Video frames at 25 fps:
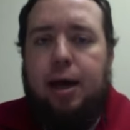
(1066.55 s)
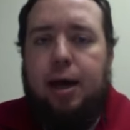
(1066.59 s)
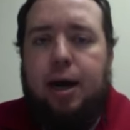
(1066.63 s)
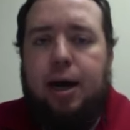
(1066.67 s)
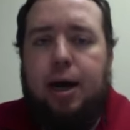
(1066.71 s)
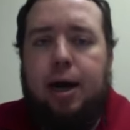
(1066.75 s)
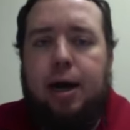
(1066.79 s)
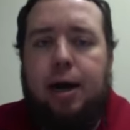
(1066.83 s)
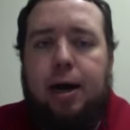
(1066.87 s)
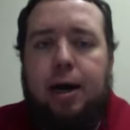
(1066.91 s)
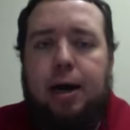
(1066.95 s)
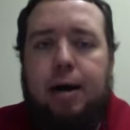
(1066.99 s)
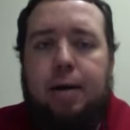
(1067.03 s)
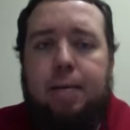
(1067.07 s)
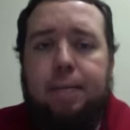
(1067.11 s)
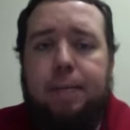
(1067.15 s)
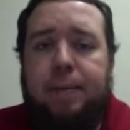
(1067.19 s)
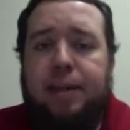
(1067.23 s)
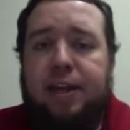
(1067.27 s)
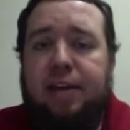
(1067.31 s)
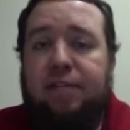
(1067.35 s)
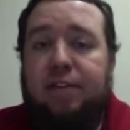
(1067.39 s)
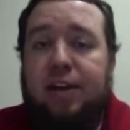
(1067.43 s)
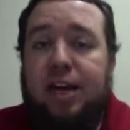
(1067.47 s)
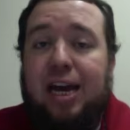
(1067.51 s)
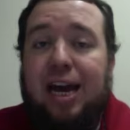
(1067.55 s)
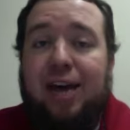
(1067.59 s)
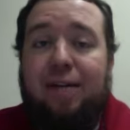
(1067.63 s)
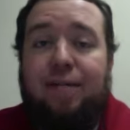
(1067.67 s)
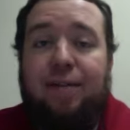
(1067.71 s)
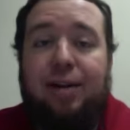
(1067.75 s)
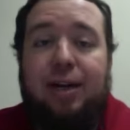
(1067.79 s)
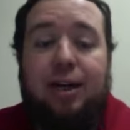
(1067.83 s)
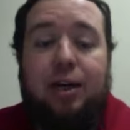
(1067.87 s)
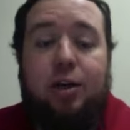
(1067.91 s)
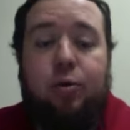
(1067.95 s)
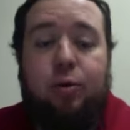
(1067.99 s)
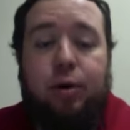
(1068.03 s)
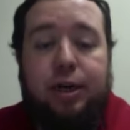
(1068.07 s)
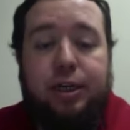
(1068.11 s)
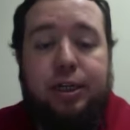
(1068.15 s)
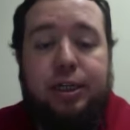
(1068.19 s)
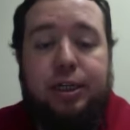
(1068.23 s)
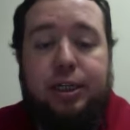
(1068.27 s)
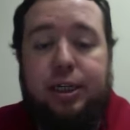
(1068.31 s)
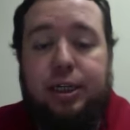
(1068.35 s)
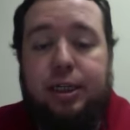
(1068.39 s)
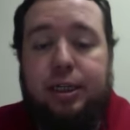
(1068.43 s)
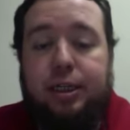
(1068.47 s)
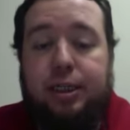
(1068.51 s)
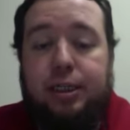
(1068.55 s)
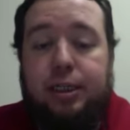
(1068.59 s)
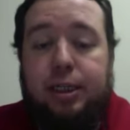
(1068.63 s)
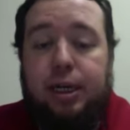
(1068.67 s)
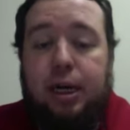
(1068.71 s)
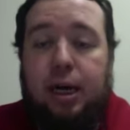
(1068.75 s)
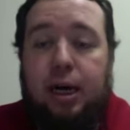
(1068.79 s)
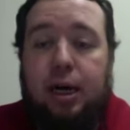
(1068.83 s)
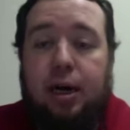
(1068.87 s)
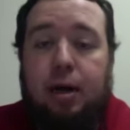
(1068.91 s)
If you have any questions,